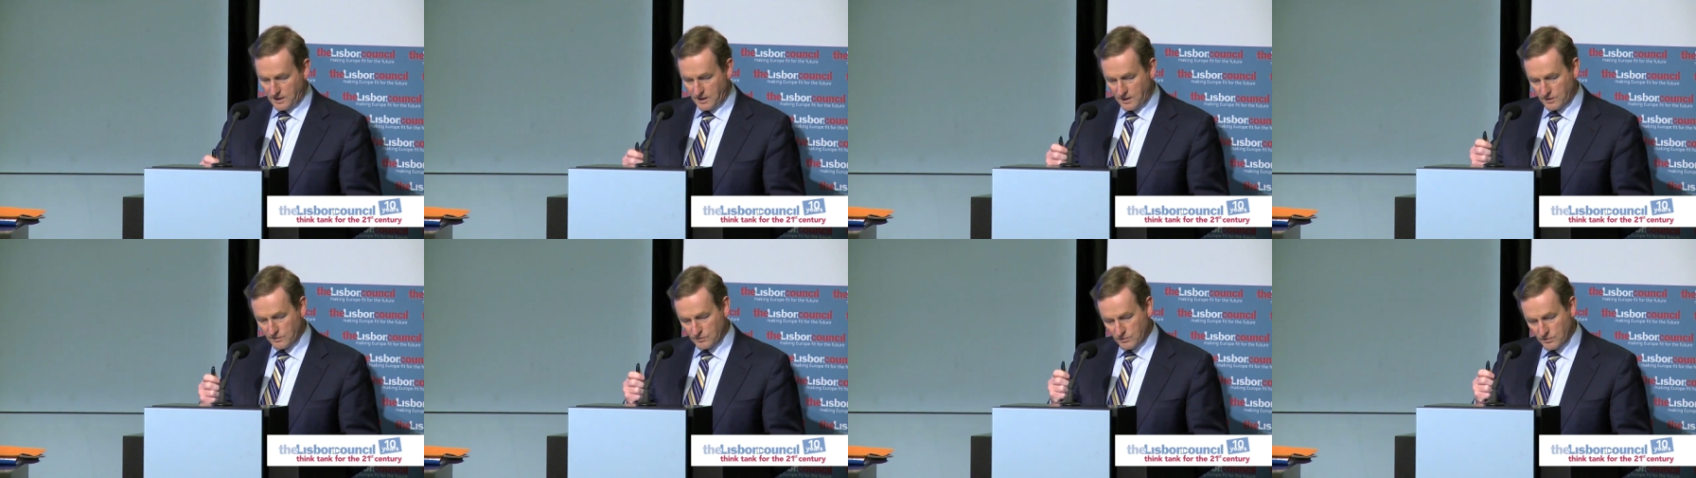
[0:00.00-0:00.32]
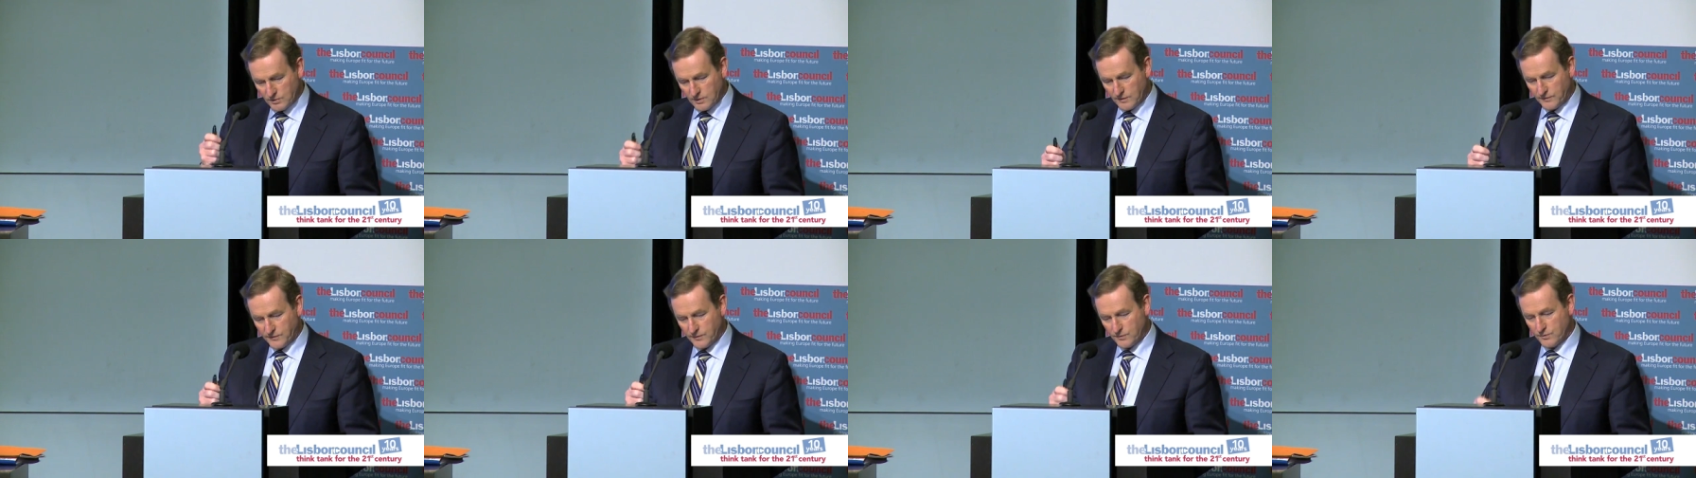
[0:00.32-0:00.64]
And
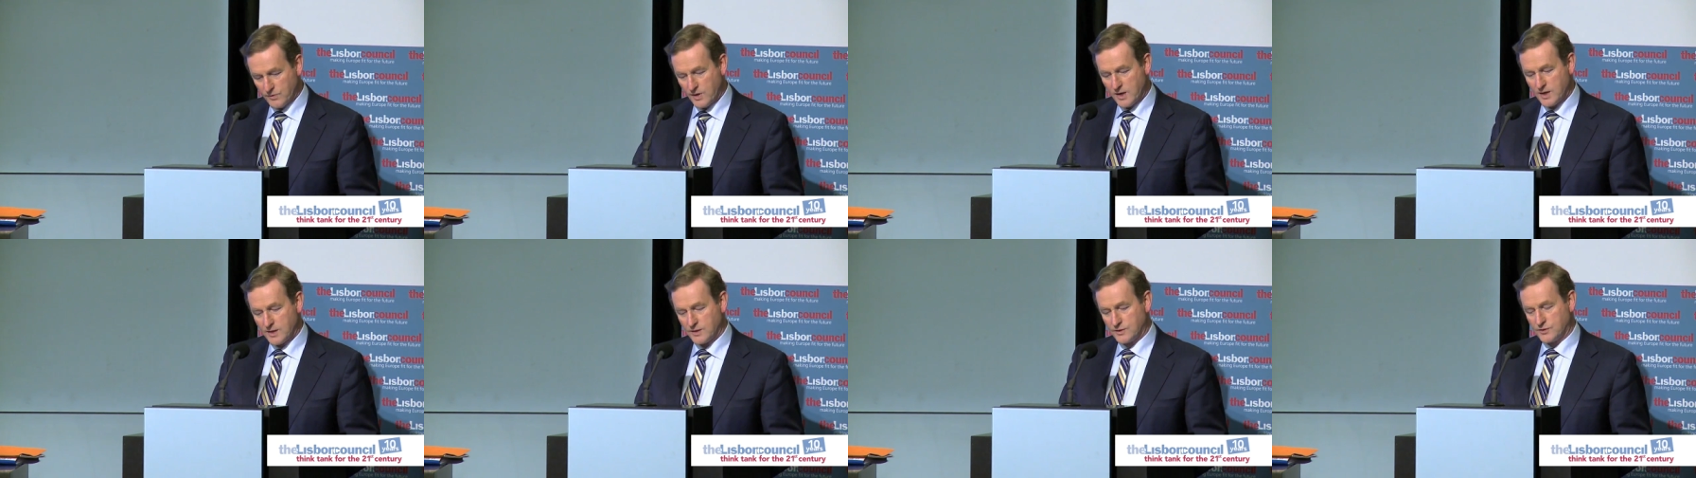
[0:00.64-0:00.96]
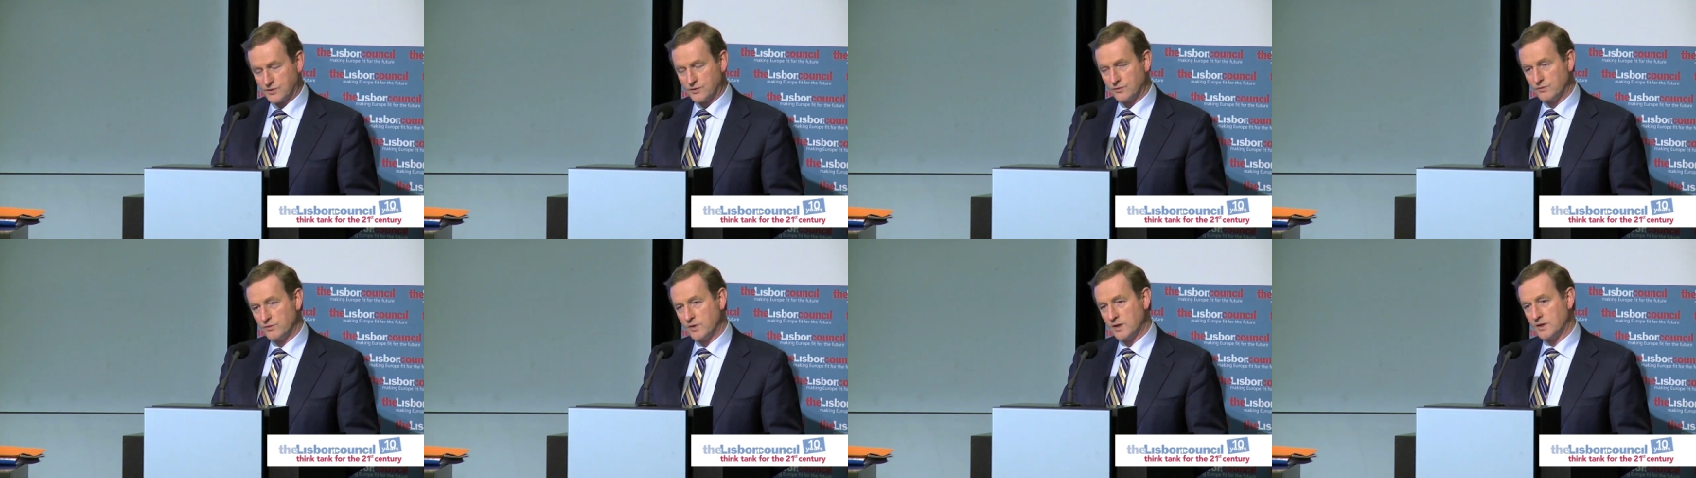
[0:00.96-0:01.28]
one of the
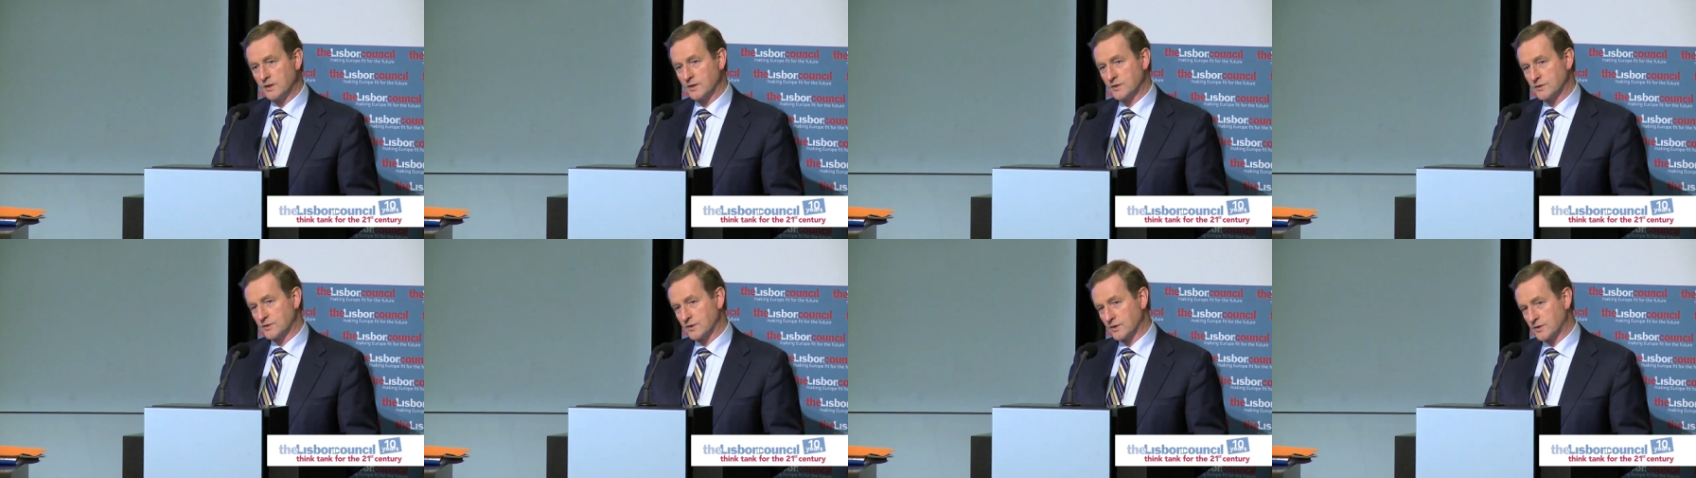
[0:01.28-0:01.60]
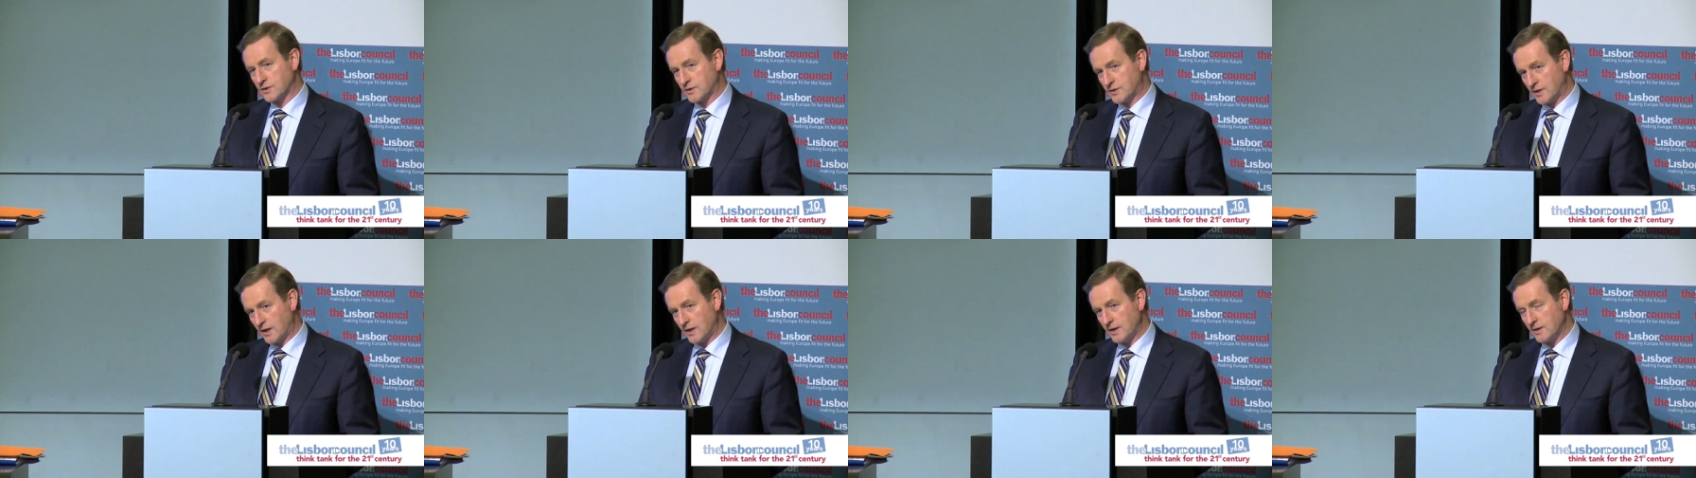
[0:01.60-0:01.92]
ways to win and
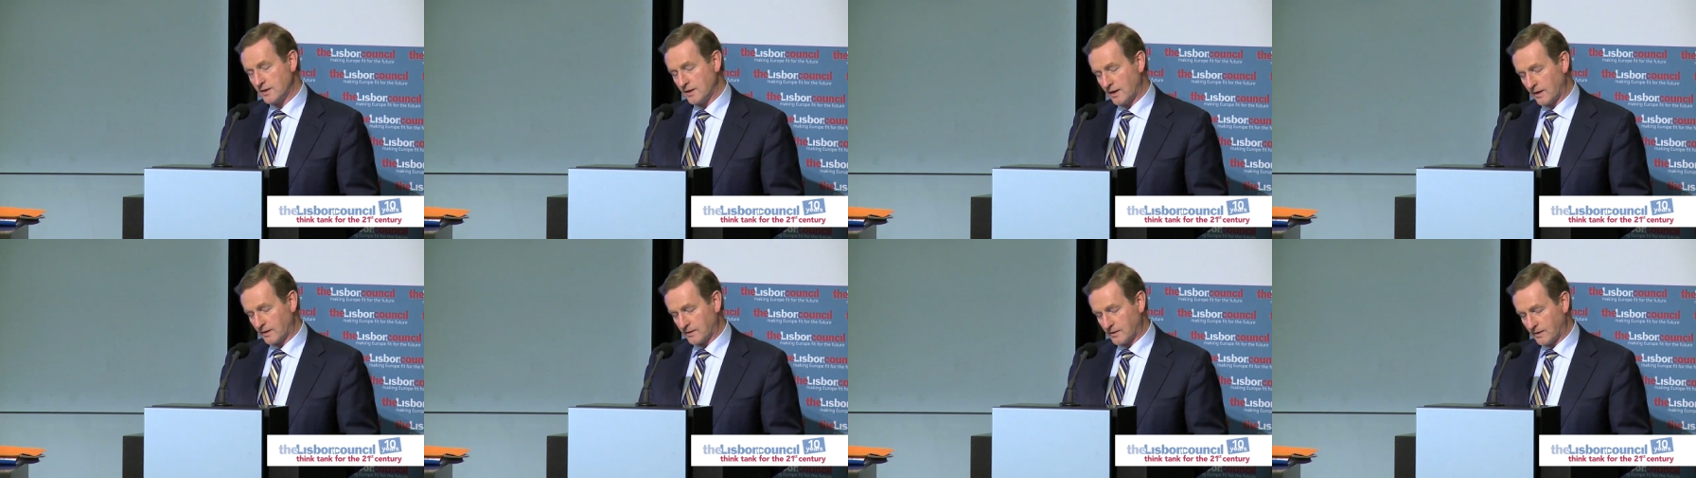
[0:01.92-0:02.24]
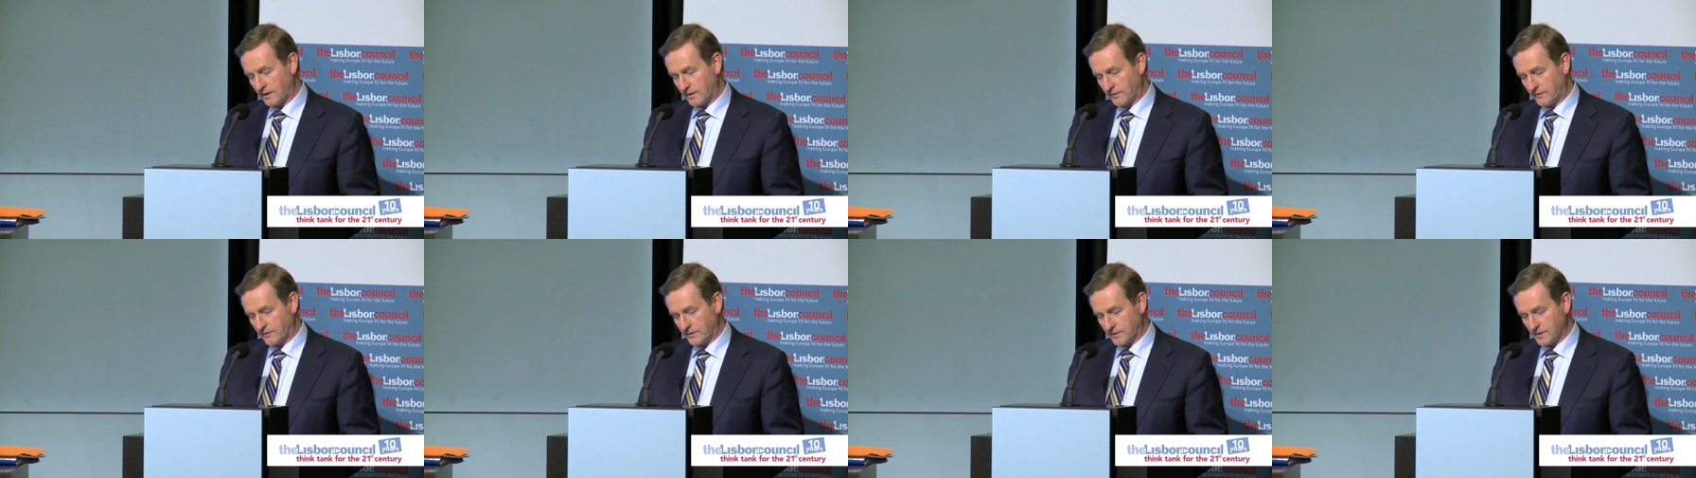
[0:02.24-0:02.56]
sustain that
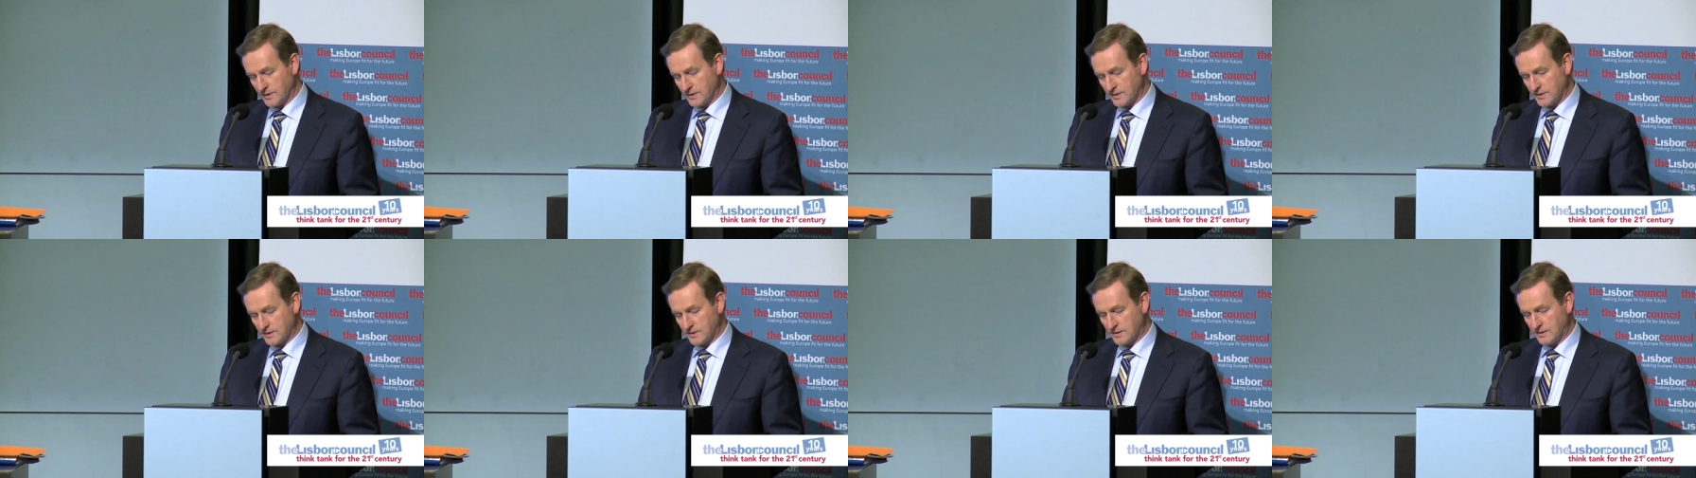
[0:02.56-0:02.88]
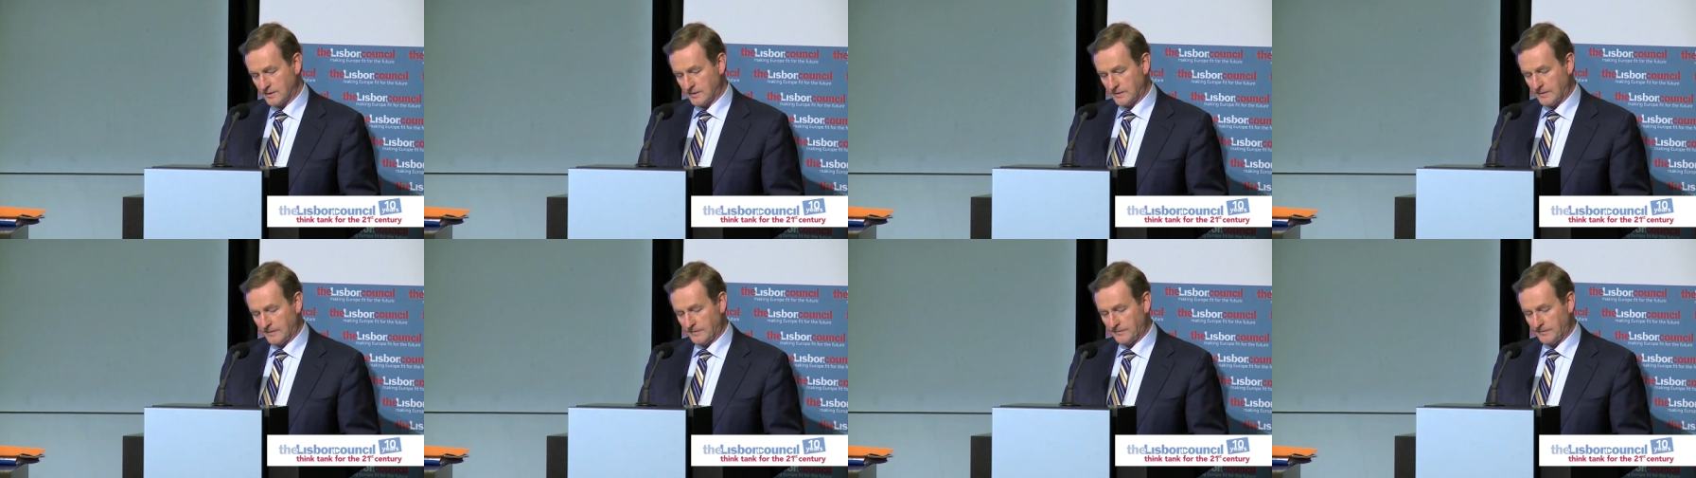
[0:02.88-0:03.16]
confidence